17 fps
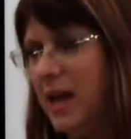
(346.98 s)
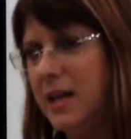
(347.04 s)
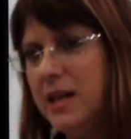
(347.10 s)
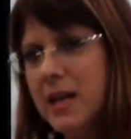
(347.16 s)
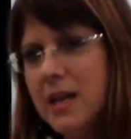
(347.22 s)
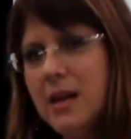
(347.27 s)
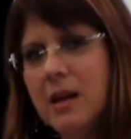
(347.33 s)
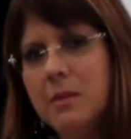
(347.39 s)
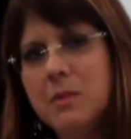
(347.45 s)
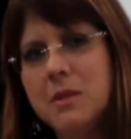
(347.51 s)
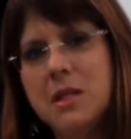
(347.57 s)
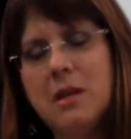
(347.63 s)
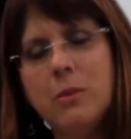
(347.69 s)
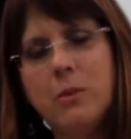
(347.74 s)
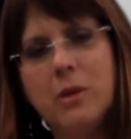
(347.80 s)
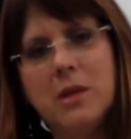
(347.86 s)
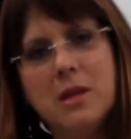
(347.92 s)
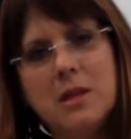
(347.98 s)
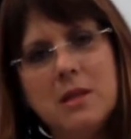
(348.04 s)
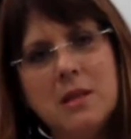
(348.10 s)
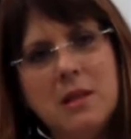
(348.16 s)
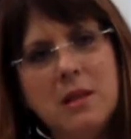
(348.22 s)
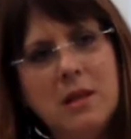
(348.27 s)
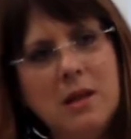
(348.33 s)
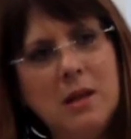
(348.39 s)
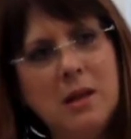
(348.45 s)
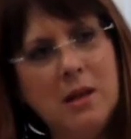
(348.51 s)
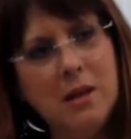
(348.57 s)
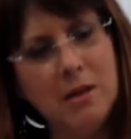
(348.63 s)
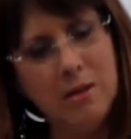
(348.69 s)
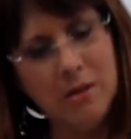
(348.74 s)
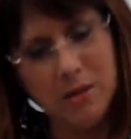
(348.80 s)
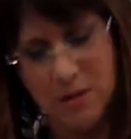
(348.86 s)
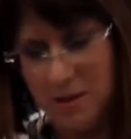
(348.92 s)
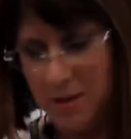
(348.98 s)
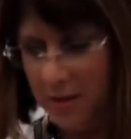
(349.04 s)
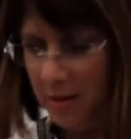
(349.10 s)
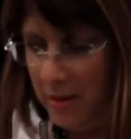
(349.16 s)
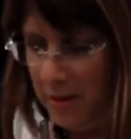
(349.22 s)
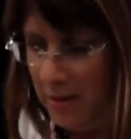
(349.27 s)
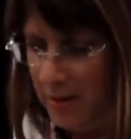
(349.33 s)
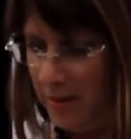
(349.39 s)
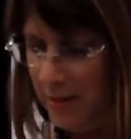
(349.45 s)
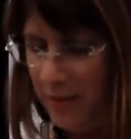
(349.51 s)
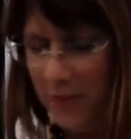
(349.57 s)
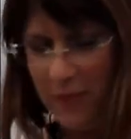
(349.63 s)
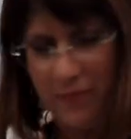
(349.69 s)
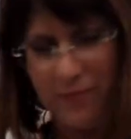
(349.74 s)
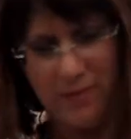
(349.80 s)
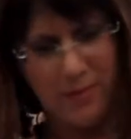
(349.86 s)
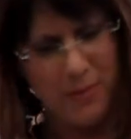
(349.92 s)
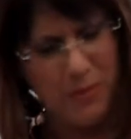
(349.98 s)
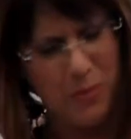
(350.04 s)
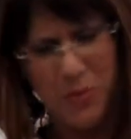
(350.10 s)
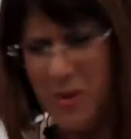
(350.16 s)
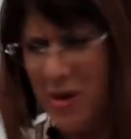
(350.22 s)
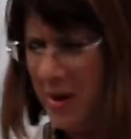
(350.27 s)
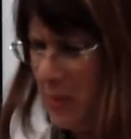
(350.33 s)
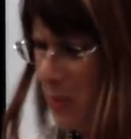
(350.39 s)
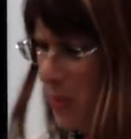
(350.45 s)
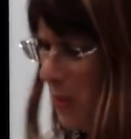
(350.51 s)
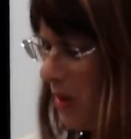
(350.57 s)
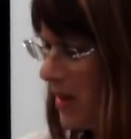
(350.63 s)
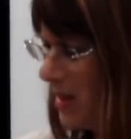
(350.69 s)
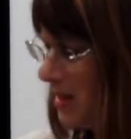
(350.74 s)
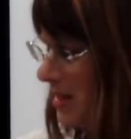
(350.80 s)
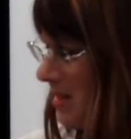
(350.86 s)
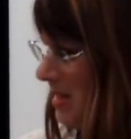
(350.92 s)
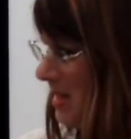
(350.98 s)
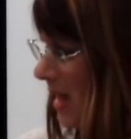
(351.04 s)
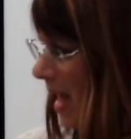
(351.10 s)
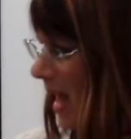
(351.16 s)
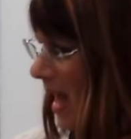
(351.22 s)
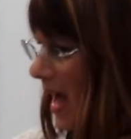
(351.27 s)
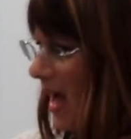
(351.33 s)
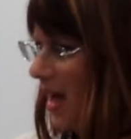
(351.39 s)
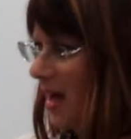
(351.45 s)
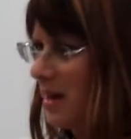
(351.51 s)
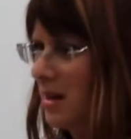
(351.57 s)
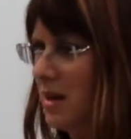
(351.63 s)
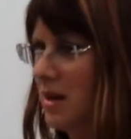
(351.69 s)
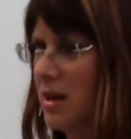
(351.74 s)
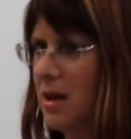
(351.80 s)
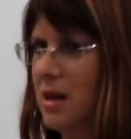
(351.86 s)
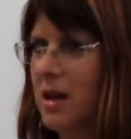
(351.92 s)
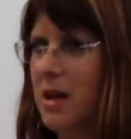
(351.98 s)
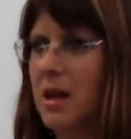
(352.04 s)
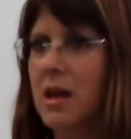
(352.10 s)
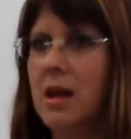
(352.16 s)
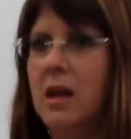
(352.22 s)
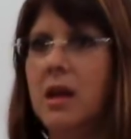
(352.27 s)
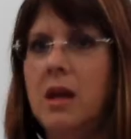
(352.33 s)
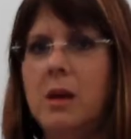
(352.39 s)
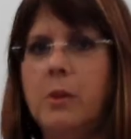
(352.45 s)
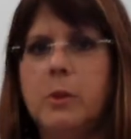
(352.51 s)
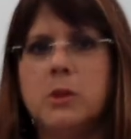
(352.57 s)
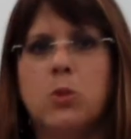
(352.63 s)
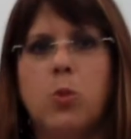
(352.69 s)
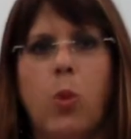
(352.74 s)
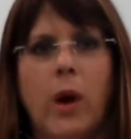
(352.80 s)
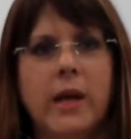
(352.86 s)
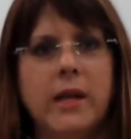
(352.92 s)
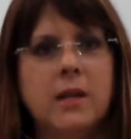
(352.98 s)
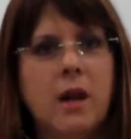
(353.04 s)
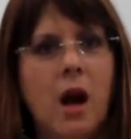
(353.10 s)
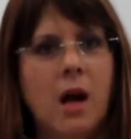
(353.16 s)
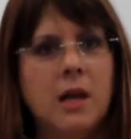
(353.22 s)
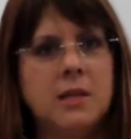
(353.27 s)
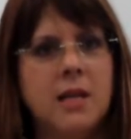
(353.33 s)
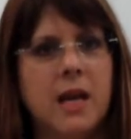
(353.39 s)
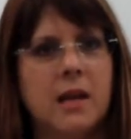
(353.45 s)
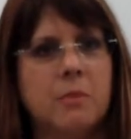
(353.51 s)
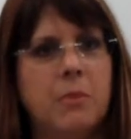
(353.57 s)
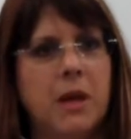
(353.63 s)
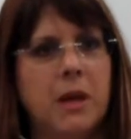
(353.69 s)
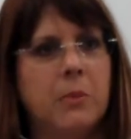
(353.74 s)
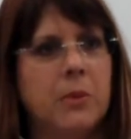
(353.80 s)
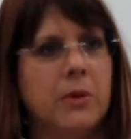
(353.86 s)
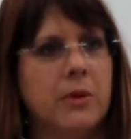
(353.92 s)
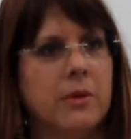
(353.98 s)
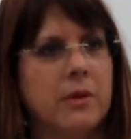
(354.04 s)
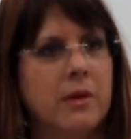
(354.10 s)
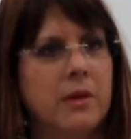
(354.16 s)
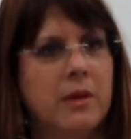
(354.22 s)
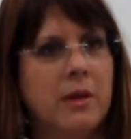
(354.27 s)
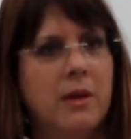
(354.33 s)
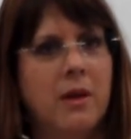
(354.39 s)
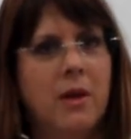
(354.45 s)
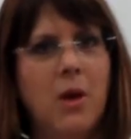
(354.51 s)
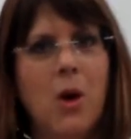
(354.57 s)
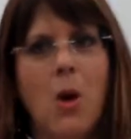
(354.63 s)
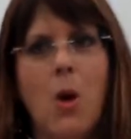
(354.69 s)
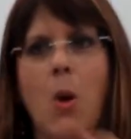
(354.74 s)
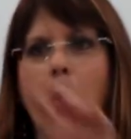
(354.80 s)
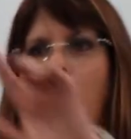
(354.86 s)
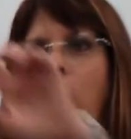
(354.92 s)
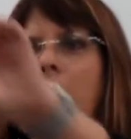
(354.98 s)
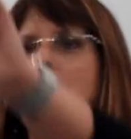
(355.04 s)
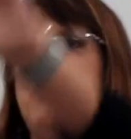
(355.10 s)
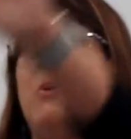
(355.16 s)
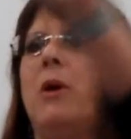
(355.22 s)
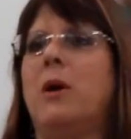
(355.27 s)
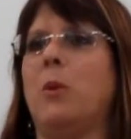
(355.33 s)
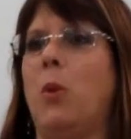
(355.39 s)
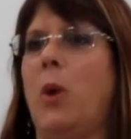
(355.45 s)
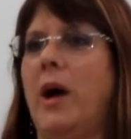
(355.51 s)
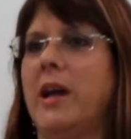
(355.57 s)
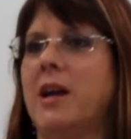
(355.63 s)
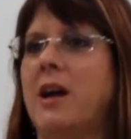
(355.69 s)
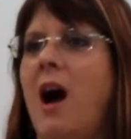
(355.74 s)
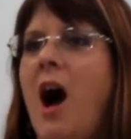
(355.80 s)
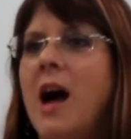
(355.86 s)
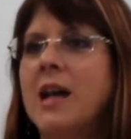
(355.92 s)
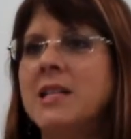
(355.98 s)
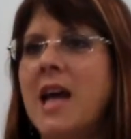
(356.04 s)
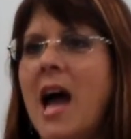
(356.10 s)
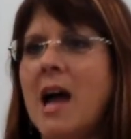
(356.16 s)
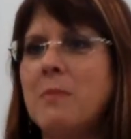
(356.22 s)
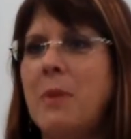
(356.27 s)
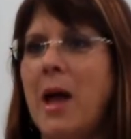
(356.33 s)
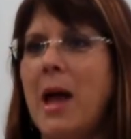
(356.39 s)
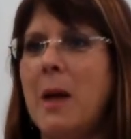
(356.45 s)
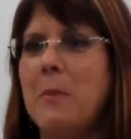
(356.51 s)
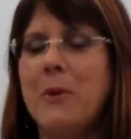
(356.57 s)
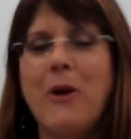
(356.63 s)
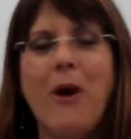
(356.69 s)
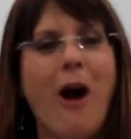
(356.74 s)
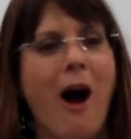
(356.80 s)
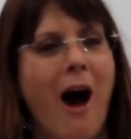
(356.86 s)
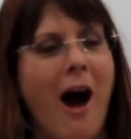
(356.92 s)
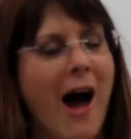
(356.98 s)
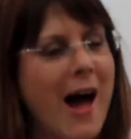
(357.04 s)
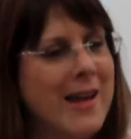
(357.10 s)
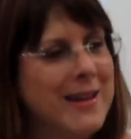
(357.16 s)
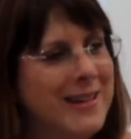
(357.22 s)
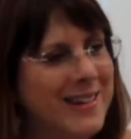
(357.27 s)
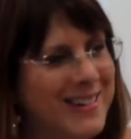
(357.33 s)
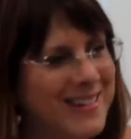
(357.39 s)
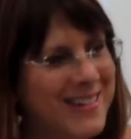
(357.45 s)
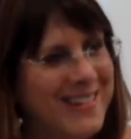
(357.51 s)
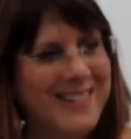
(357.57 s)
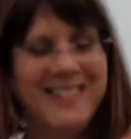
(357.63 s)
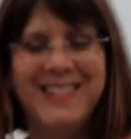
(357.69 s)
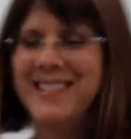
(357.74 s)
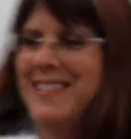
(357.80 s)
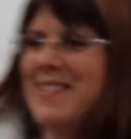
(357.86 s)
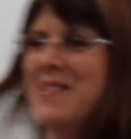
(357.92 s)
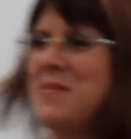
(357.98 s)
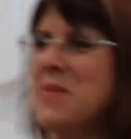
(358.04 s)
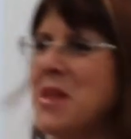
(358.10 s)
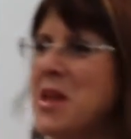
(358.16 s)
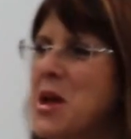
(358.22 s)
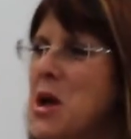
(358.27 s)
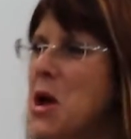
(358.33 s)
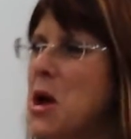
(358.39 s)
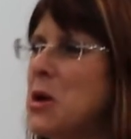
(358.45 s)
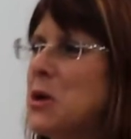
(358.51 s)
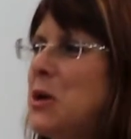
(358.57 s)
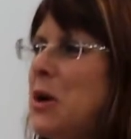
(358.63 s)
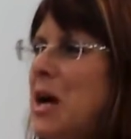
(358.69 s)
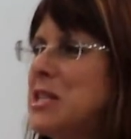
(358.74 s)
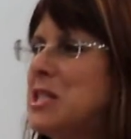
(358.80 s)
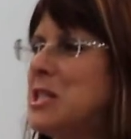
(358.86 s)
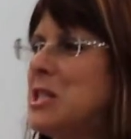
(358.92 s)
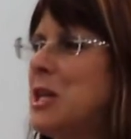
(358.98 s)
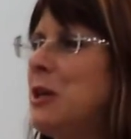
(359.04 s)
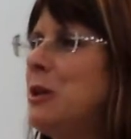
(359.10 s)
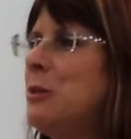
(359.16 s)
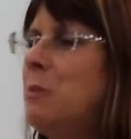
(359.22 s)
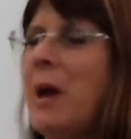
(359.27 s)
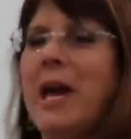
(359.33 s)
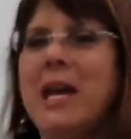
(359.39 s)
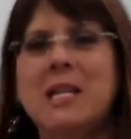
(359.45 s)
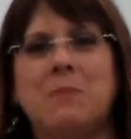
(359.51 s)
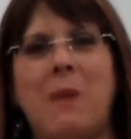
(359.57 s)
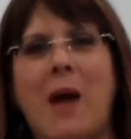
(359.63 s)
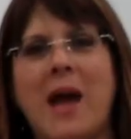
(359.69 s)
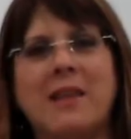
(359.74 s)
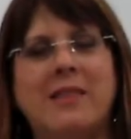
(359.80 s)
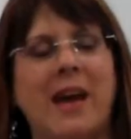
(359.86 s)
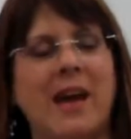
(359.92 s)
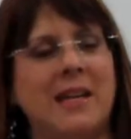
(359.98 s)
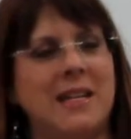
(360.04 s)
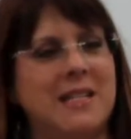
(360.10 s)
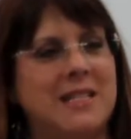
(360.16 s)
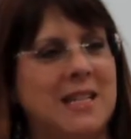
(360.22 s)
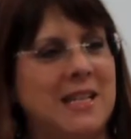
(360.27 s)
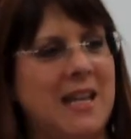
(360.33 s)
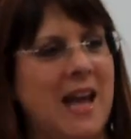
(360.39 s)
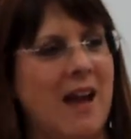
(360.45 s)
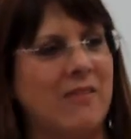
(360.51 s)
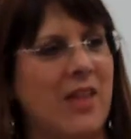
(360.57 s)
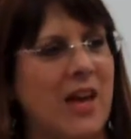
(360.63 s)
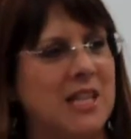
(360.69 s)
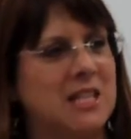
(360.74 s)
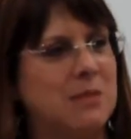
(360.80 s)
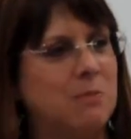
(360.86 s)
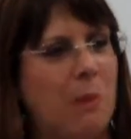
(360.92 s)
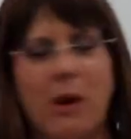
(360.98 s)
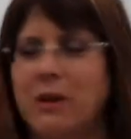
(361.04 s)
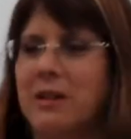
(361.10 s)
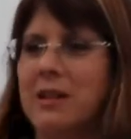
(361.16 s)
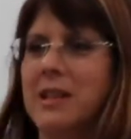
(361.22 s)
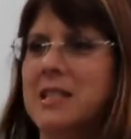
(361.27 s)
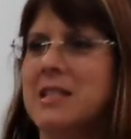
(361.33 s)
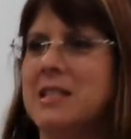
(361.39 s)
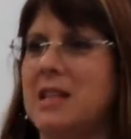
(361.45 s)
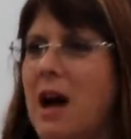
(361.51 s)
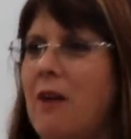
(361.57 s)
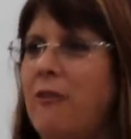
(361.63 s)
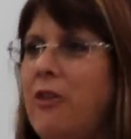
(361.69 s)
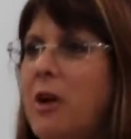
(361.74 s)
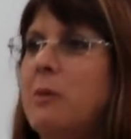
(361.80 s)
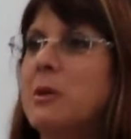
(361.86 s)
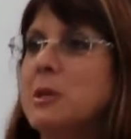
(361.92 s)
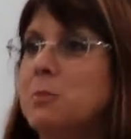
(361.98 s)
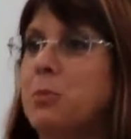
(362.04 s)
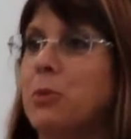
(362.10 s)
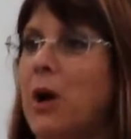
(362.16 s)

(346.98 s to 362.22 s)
And he comes in with this little, what was that? It was white contact paper. We put white contact paper on. Crest toothpaste, back then it didn't have that sparkly stuff. It was